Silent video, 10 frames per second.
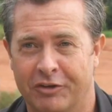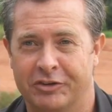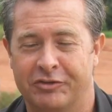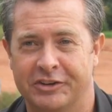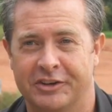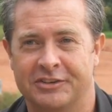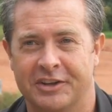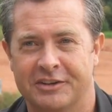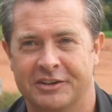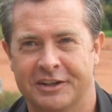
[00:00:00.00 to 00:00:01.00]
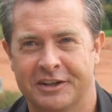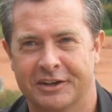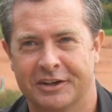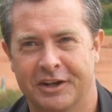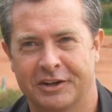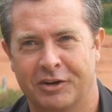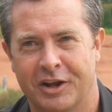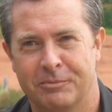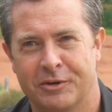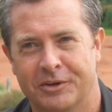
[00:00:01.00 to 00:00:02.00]
of the visitor centre here at
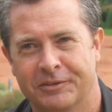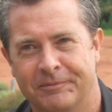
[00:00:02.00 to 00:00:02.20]
Cranbourne.